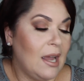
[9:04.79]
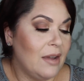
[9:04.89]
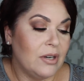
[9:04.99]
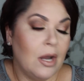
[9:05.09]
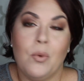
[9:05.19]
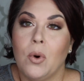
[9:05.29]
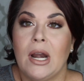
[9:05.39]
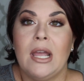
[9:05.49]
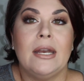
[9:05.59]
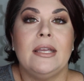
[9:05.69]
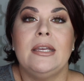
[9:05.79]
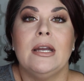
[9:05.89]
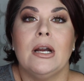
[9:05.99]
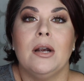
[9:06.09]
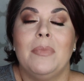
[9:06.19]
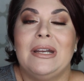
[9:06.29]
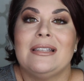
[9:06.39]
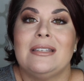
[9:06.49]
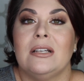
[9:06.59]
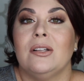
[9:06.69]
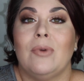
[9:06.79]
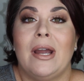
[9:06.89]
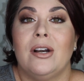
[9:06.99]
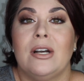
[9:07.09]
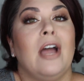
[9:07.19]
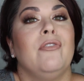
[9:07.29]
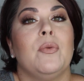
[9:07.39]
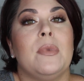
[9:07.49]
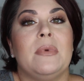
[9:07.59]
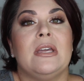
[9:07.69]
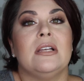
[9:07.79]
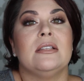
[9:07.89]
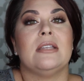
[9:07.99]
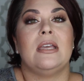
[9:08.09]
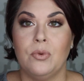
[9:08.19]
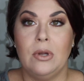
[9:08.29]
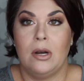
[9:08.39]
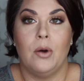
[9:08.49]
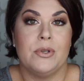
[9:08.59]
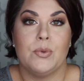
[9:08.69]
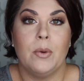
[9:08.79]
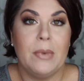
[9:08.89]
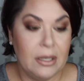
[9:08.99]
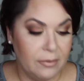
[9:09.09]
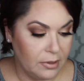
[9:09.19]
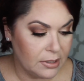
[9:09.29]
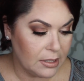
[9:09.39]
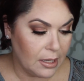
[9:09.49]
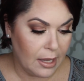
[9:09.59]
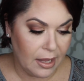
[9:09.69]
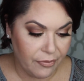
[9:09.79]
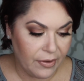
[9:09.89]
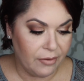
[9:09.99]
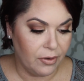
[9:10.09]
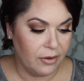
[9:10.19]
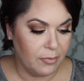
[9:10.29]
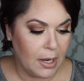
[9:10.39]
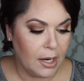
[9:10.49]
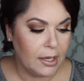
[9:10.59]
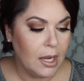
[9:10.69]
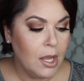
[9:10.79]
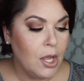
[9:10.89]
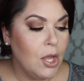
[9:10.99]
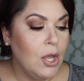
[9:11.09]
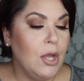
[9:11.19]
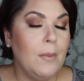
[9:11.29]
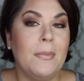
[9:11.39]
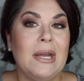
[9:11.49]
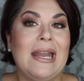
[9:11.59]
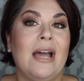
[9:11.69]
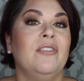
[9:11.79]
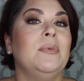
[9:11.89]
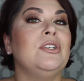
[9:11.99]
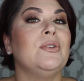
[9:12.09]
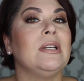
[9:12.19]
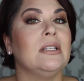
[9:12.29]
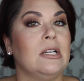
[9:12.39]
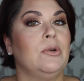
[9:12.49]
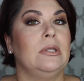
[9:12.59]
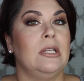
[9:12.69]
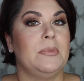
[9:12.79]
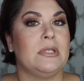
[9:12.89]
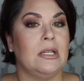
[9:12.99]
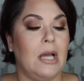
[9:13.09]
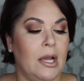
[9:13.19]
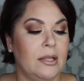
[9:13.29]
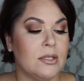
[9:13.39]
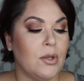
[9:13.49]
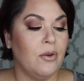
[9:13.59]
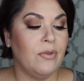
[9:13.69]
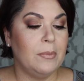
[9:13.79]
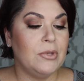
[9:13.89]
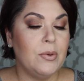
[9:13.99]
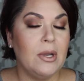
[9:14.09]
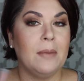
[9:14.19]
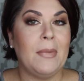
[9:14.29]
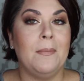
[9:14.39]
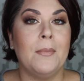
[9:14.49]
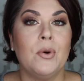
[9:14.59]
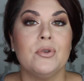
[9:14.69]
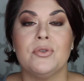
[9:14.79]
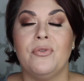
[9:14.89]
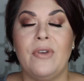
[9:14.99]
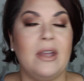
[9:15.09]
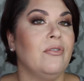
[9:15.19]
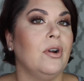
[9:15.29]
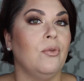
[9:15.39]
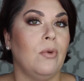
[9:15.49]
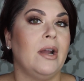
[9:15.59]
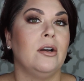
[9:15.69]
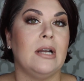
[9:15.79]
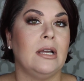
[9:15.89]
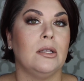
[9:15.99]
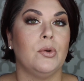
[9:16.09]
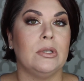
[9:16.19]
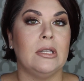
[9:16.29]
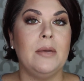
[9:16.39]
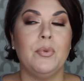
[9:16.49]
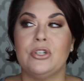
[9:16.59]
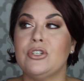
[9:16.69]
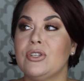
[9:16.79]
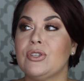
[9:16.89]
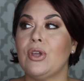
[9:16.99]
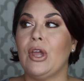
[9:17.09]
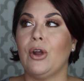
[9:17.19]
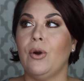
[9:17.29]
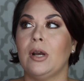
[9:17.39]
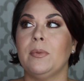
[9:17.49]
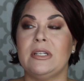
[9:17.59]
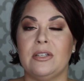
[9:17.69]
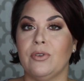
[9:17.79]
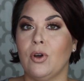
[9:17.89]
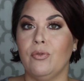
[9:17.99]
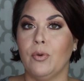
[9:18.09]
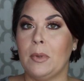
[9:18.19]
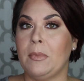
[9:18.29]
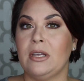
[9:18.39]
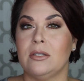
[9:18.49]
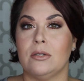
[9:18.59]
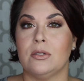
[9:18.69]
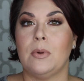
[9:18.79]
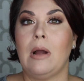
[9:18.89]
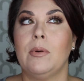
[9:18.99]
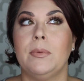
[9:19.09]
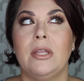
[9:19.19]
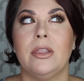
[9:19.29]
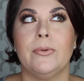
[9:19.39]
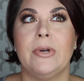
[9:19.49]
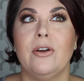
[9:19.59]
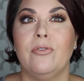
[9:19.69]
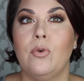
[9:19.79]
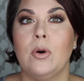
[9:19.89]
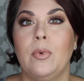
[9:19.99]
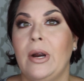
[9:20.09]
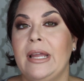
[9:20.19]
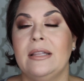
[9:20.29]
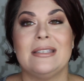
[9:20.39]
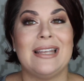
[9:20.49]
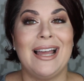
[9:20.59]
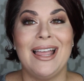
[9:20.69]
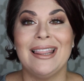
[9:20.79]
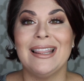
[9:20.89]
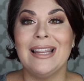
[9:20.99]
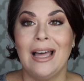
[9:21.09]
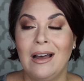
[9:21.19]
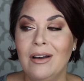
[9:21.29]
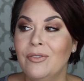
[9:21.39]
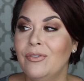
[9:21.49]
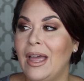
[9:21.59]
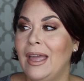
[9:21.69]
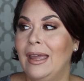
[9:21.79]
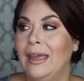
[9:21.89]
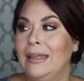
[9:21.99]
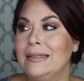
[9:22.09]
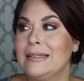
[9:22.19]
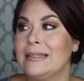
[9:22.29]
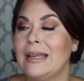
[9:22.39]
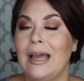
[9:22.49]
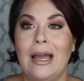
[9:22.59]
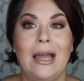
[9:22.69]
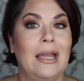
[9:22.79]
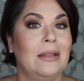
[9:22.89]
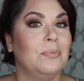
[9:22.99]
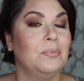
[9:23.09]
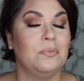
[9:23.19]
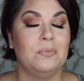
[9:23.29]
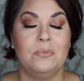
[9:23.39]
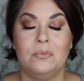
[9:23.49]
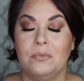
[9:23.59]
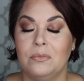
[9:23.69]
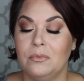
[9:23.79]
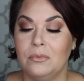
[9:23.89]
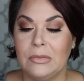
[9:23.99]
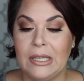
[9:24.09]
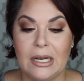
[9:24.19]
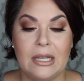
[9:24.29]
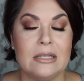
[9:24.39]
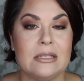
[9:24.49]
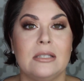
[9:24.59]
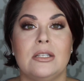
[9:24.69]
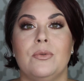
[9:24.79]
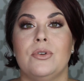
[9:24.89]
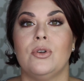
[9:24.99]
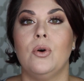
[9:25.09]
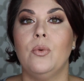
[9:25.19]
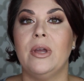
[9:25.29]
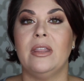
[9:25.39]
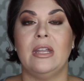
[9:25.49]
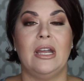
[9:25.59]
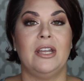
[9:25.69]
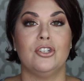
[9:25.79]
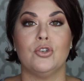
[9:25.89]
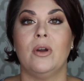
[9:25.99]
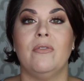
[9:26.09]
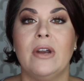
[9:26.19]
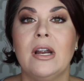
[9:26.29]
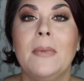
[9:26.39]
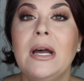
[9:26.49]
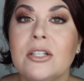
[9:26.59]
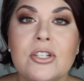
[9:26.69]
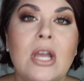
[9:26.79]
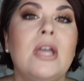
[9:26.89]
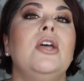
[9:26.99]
I have not worn it in a year, but it's still a ride or die for me because it always will be. It's a favorite of mine. But now I've been doing liquid lips a lot. And so if I'm doing my most favorite ride or die liquid lip, which is incredibly difficult for me because there's probably three or four brands that I love and I get a consistent result with and I enjoy very much.